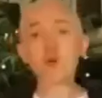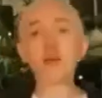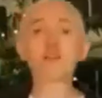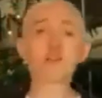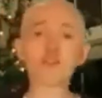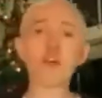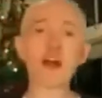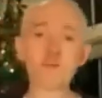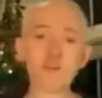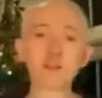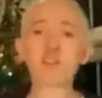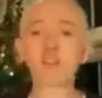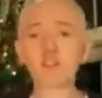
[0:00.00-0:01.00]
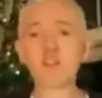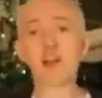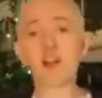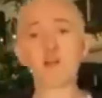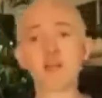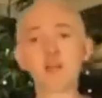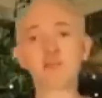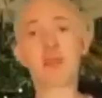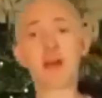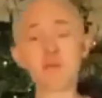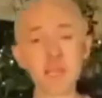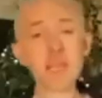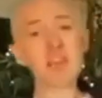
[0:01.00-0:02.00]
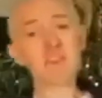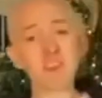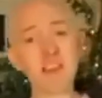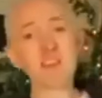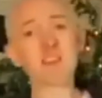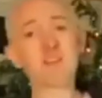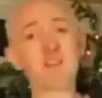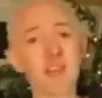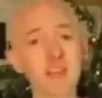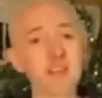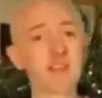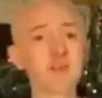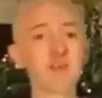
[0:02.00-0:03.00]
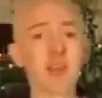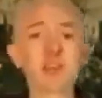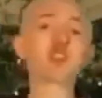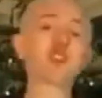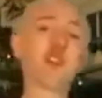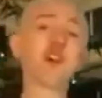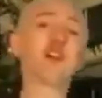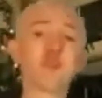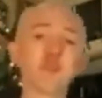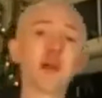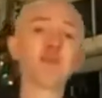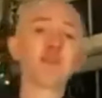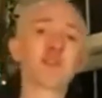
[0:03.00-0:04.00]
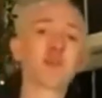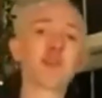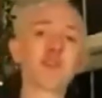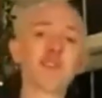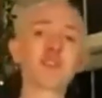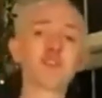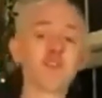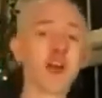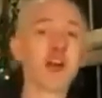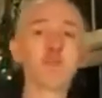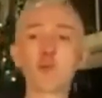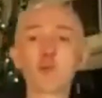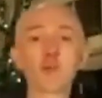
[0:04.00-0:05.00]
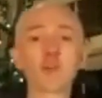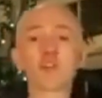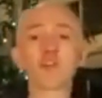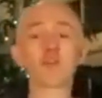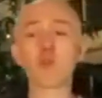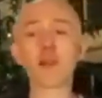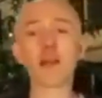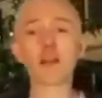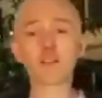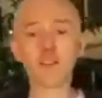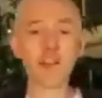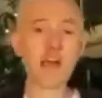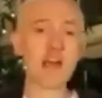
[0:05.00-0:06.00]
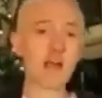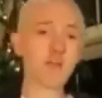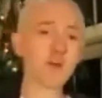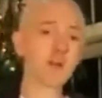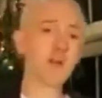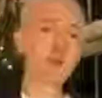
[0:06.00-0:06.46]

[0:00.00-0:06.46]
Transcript: So after 5 months of development, I began the testing phase. And sure enough, Profit 365, it worked straight out of the lab.